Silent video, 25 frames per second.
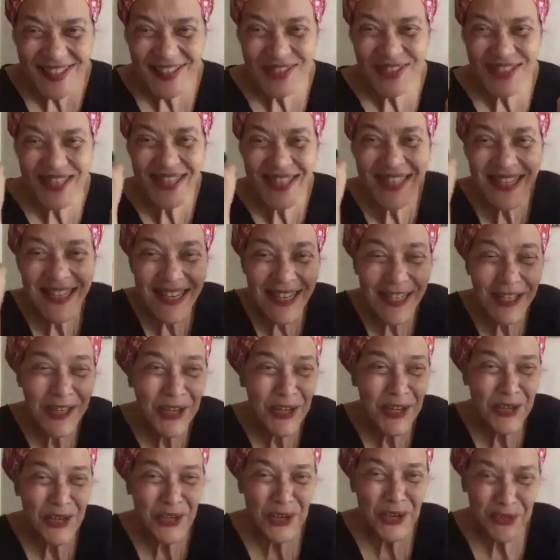this
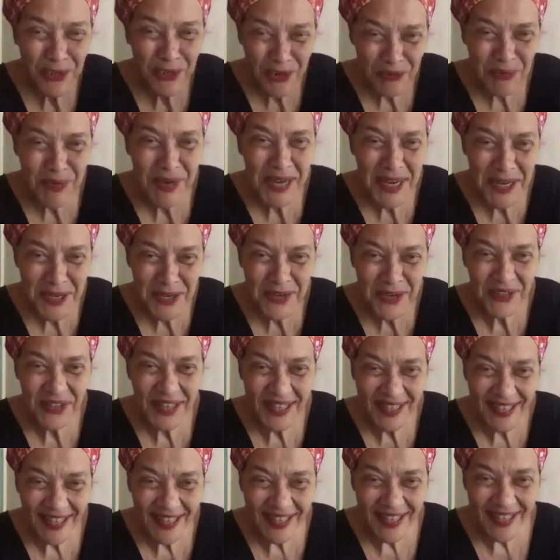little girl from Réunion
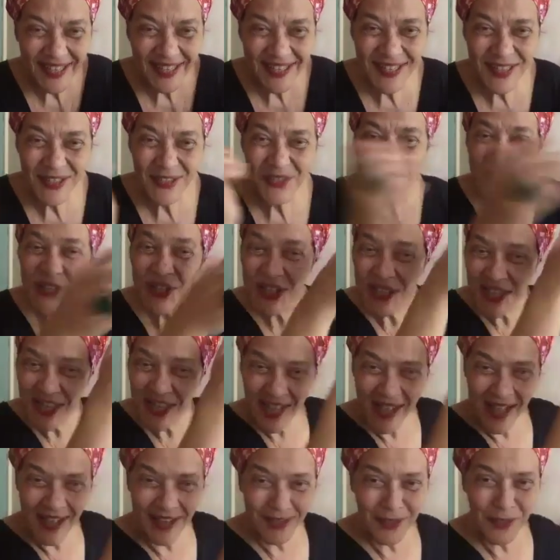Island, she
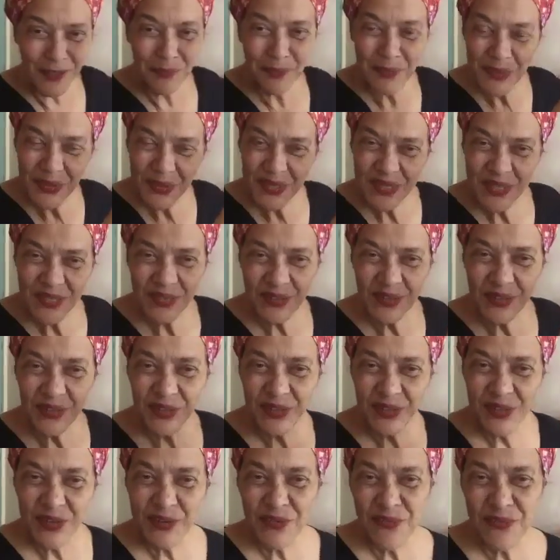had a poster
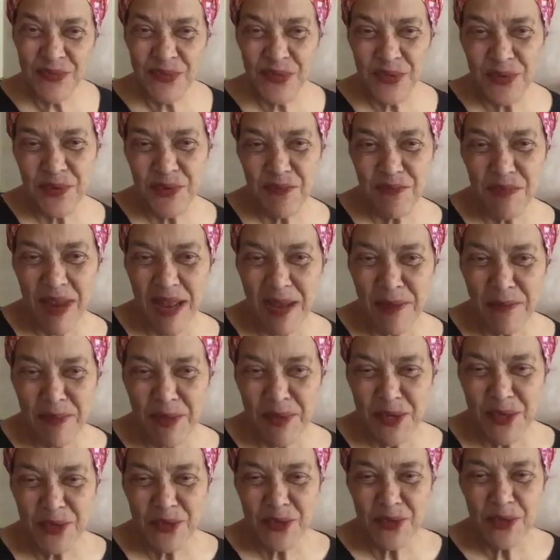of the Black
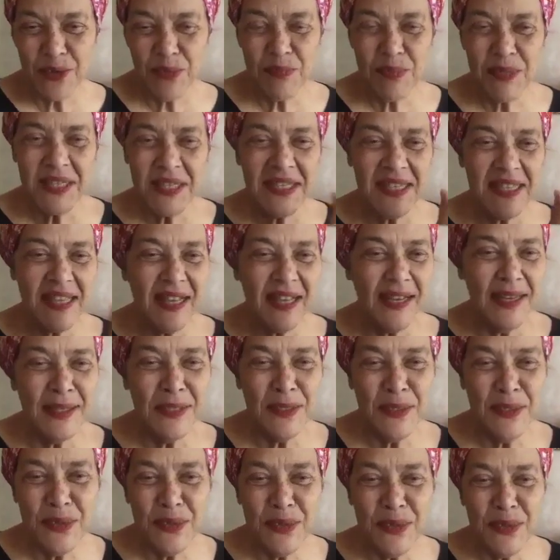Panther beside,
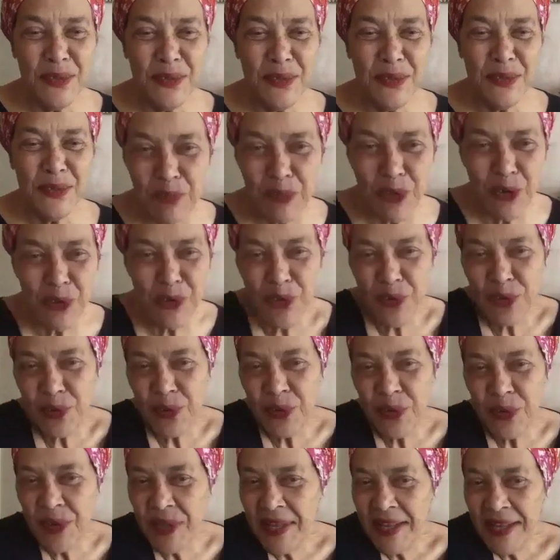some
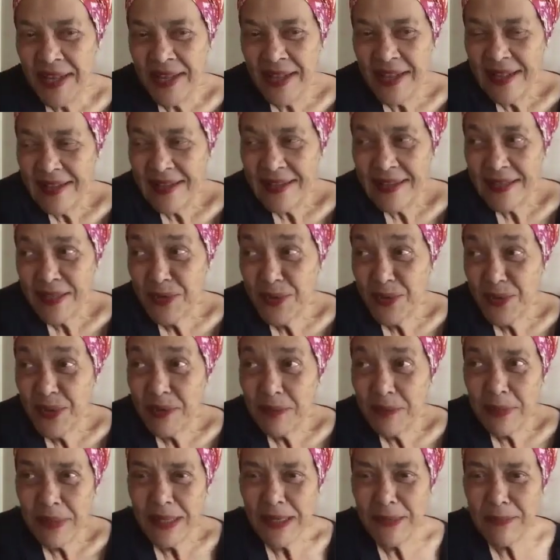other. So
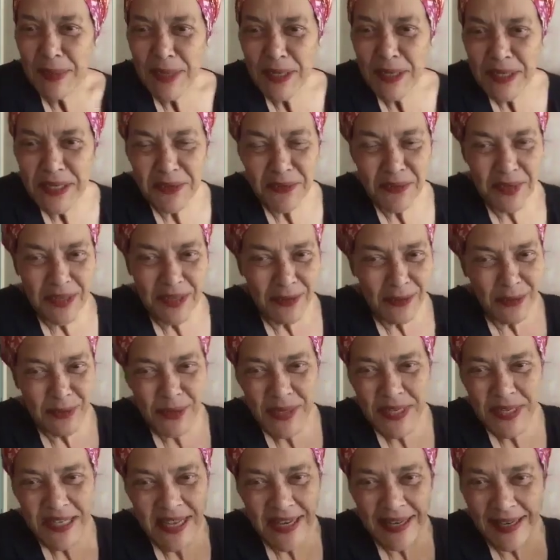because
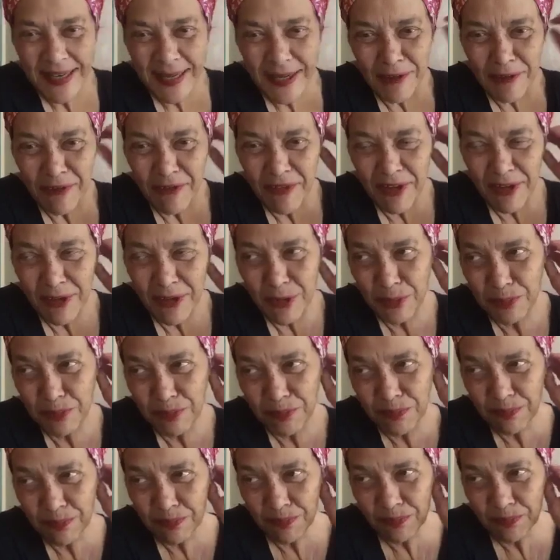recently I found a
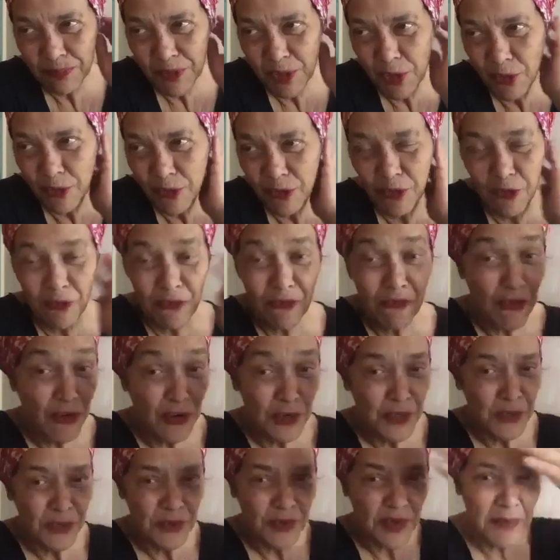
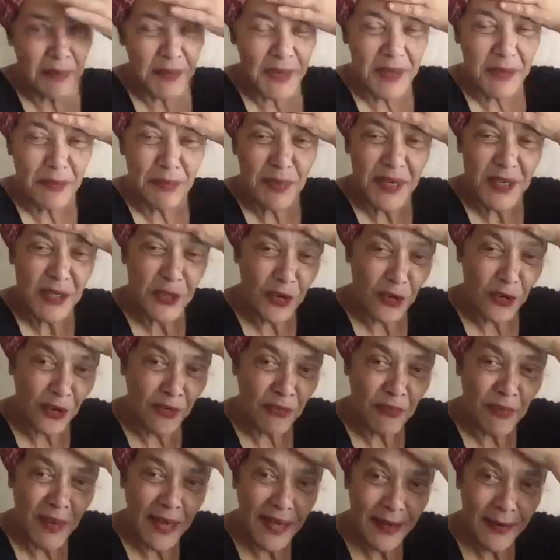photo, a picture
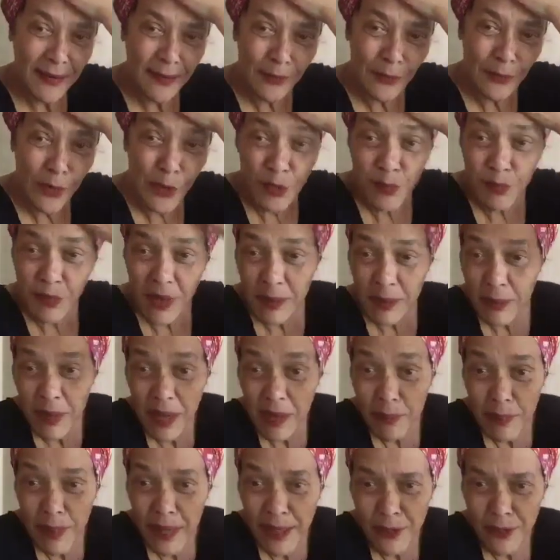of my room, my
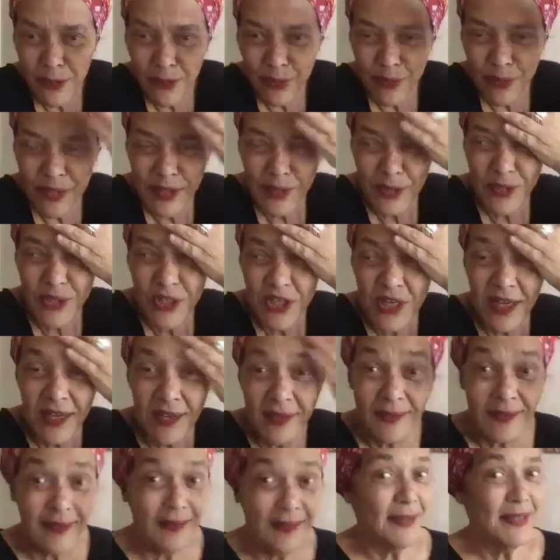bedroom as a
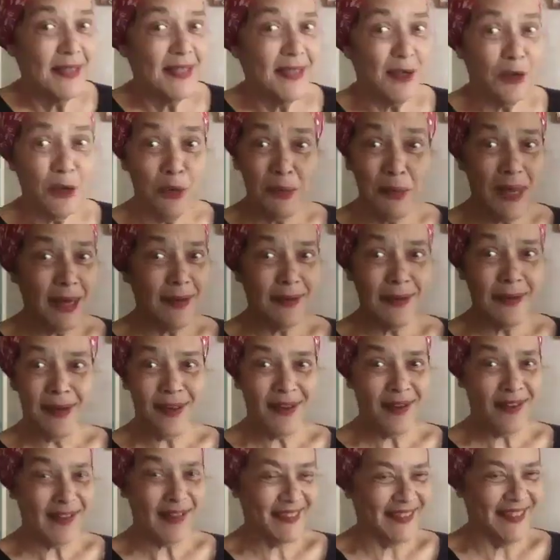child, and I say, oh my
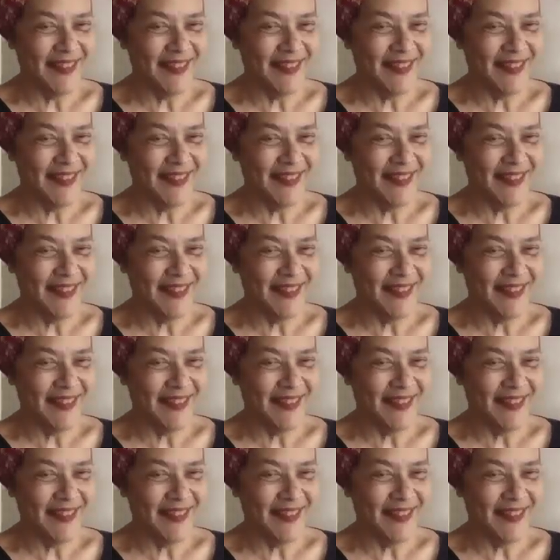God.